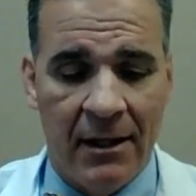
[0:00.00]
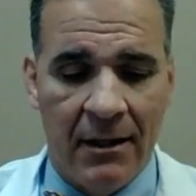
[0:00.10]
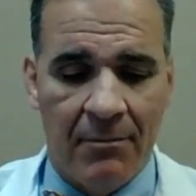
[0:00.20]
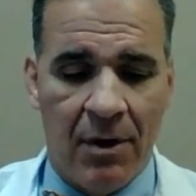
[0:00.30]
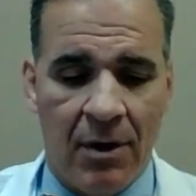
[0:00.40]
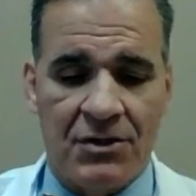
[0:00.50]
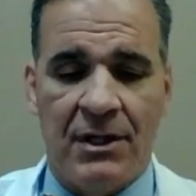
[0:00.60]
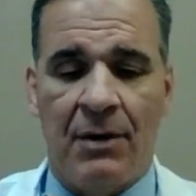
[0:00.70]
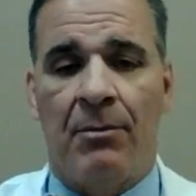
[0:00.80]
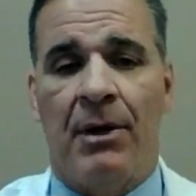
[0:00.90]
Partial knee
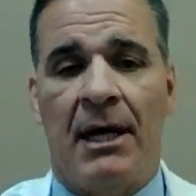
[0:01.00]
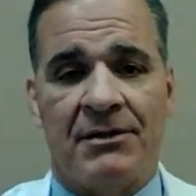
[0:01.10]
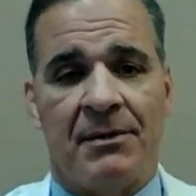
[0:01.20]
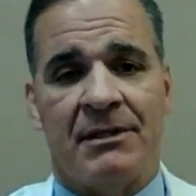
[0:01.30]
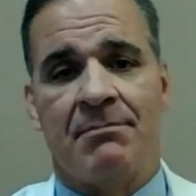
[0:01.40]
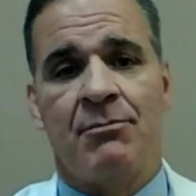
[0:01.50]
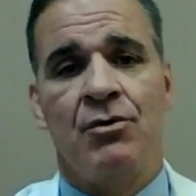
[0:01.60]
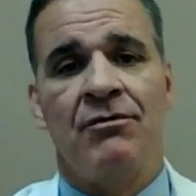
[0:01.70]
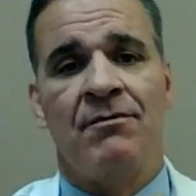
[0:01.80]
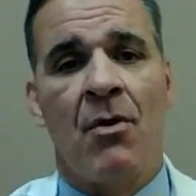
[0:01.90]
replacements
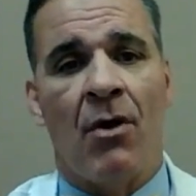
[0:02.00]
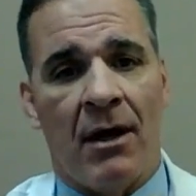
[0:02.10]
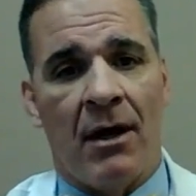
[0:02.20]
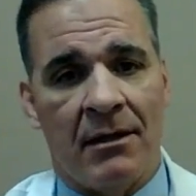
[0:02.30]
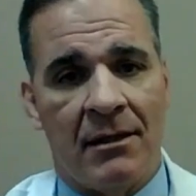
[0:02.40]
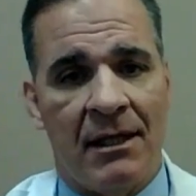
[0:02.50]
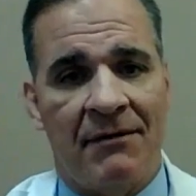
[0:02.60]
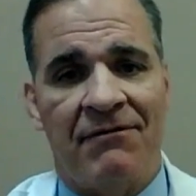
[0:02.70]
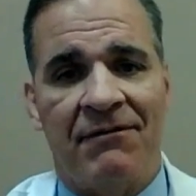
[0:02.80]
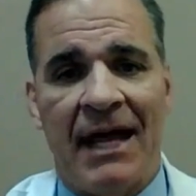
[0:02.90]
move more, they
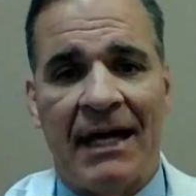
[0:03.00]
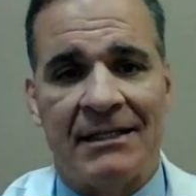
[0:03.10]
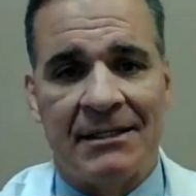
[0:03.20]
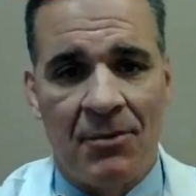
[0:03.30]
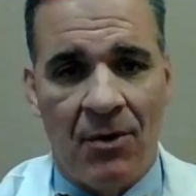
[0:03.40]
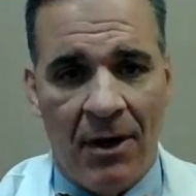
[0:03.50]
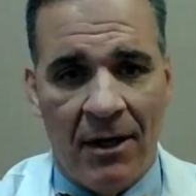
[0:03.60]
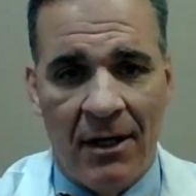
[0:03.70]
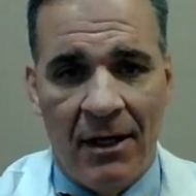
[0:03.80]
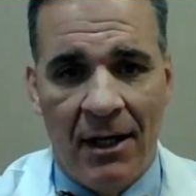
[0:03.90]
flex more,
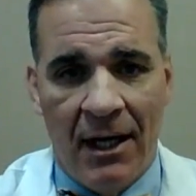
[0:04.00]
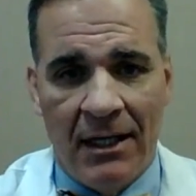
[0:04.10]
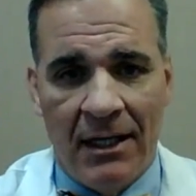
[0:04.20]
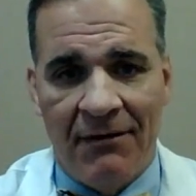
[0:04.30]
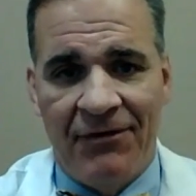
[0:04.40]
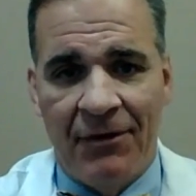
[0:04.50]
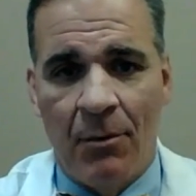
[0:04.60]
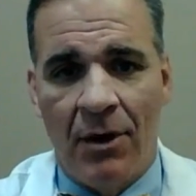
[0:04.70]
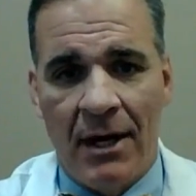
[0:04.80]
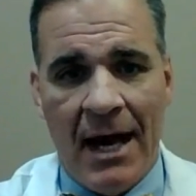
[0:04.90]
and they feel more
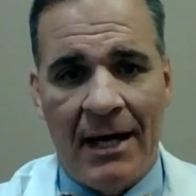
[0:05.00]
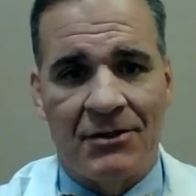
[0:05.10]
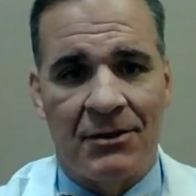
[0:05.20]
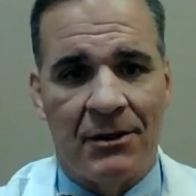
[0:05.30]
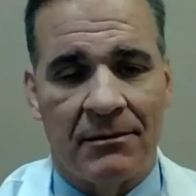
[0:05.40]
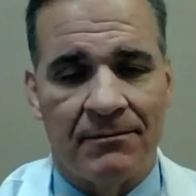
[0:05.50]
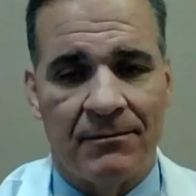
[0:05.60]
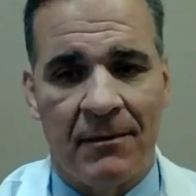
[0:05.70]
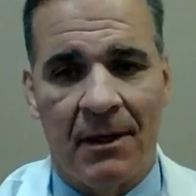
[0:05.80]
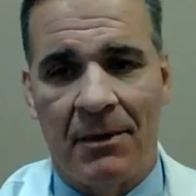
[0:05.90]
natural.
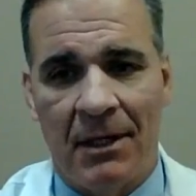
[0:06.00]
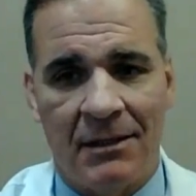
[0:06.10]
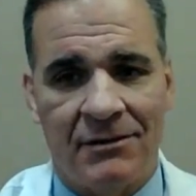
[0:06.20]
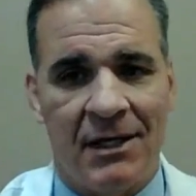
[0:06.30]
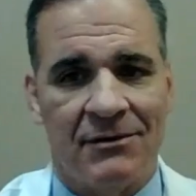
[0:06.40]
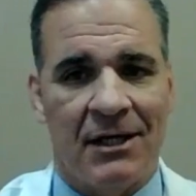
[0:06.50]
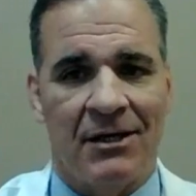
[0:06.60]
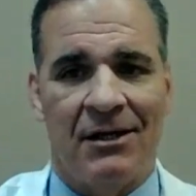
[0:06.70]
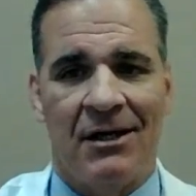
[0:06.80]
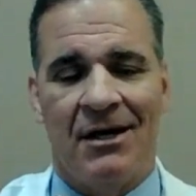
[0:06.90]
I mean, that sounds like
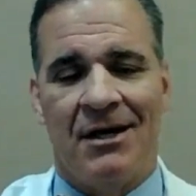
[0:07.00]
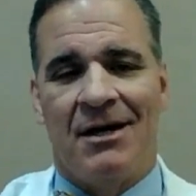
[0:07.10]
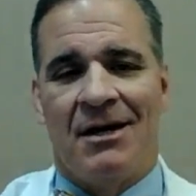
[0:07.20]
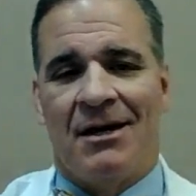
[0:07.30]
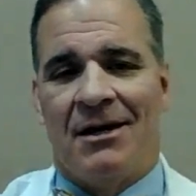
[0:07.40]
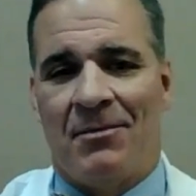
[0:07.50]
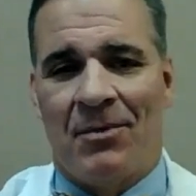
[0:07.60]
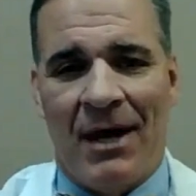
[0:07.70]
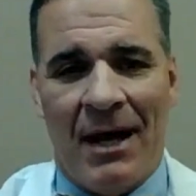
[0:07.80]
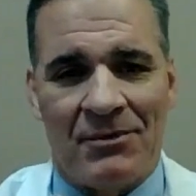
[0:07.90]

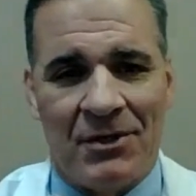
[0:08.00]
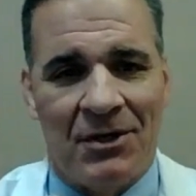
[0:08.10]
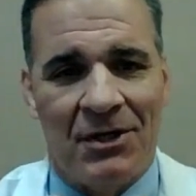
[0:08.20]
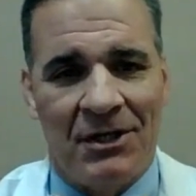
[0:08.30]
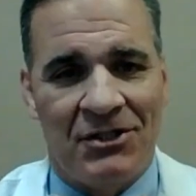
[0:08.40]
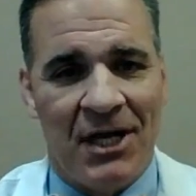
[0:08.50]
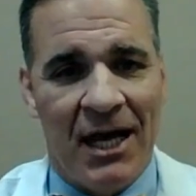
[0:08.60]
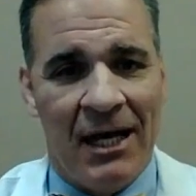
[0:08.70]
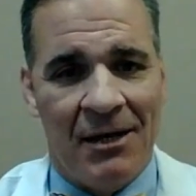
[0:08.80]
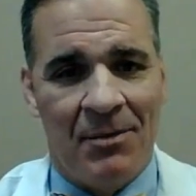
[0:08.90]
perhaps a
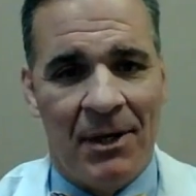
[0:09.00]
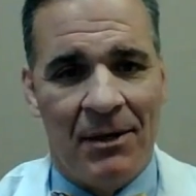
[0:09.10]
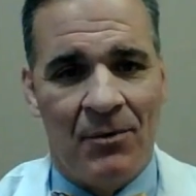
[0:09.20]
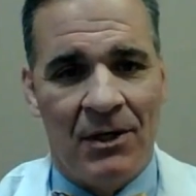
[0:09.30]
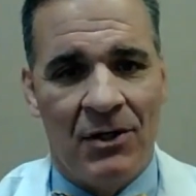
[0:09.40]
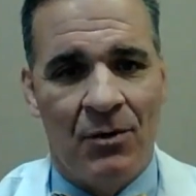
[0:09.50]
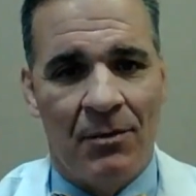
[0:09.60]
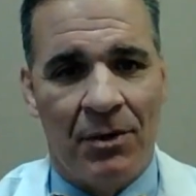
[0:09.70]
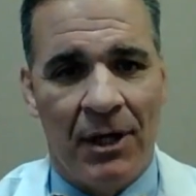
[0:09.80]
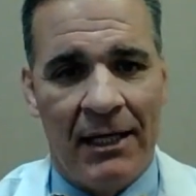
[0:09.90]
cliche, but when you
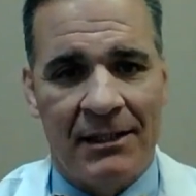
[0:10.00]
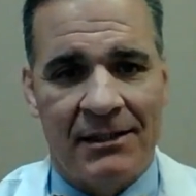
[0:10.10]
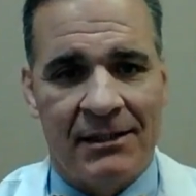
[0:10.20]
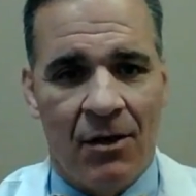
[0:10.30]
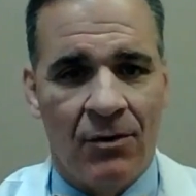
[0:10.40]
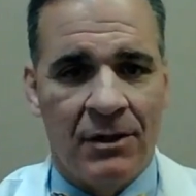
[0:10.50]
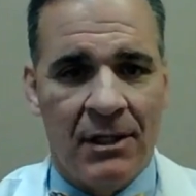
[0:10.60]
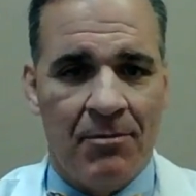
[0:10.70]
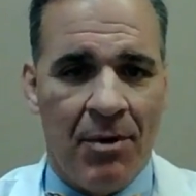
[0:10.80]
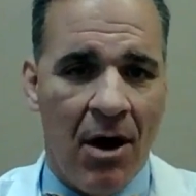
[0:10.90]
replace only
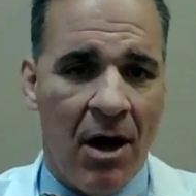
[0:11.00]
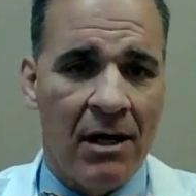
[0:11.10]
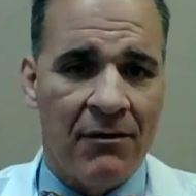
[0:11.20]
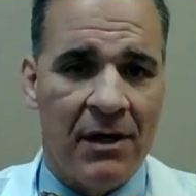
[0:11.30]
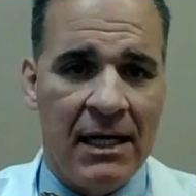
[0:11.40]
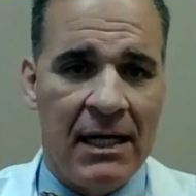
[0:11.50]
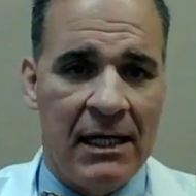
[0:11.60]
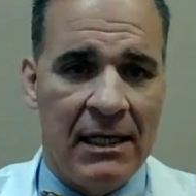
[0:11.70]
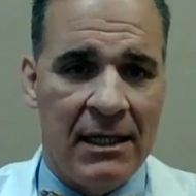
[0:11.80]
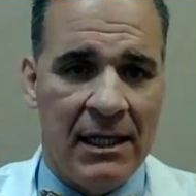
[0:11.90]
part of the knee,
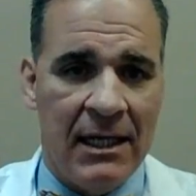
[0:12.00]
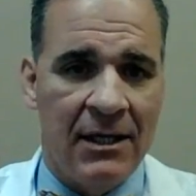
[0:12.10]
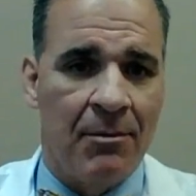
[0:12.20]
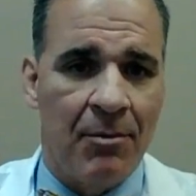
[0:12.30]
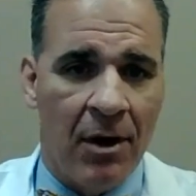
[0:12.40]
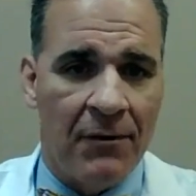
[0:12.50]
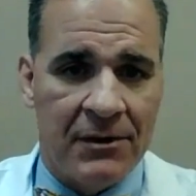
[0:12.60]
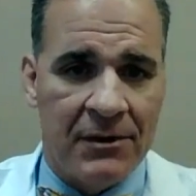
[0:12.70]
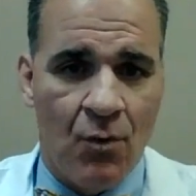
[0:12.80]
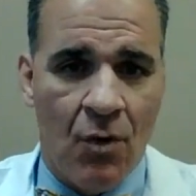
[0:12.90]
the inner part that's
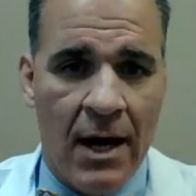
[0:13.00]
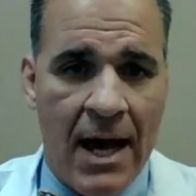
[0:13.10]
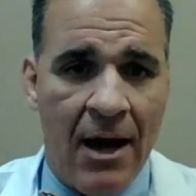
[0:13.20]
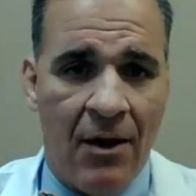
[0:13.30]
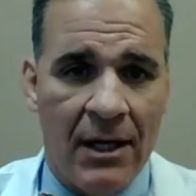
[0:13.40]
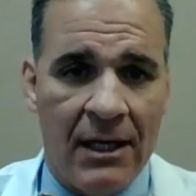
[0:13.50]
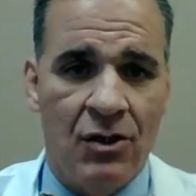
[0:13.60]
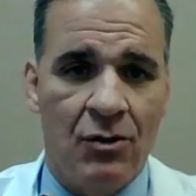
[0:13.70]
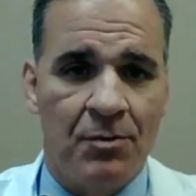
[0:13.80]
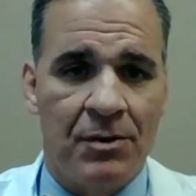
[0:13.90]
worn out, and you
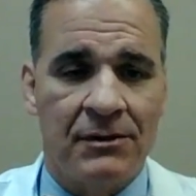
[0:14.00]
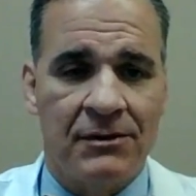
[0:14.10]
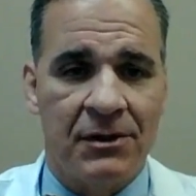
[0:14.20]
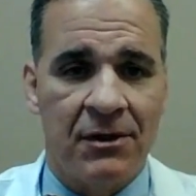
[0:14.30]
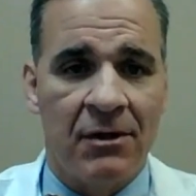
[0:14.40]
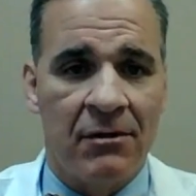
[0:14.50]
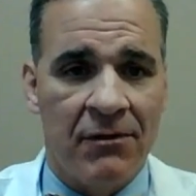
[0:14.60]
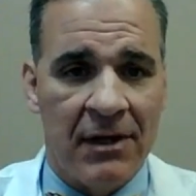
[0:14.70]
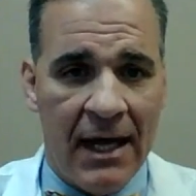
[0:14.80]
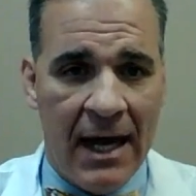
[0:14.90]
preserve
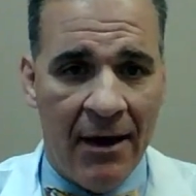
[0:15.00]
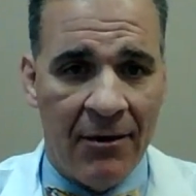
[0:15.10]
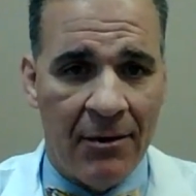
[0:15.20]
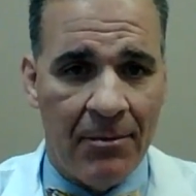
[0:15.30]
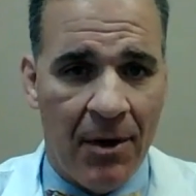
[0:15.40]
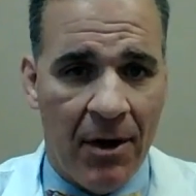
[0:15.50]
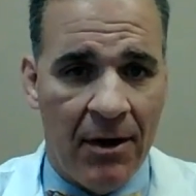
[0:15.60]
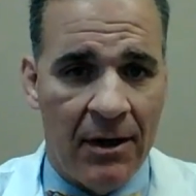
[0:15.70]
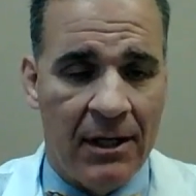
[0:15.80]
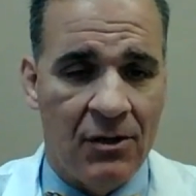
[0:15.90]
the outer part
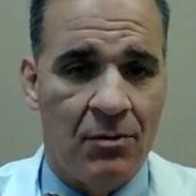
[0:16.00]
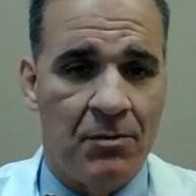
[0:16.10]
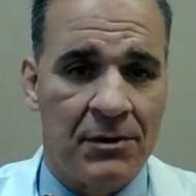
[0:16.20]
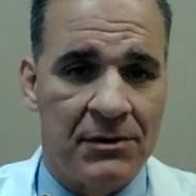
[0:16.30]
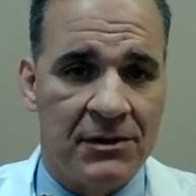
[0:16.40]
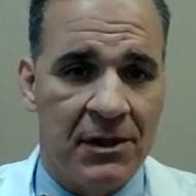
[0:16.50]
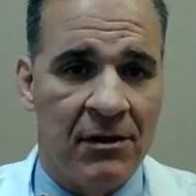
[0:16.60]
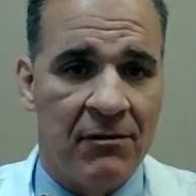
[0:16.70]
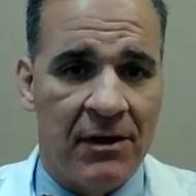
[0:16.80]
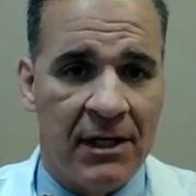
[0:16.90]
and you preserve
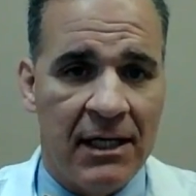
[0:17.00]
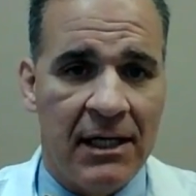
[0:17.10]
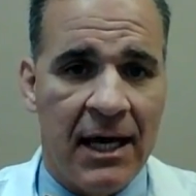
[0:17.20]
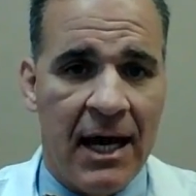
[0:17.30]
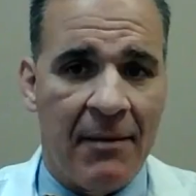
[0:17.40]
the kneecap,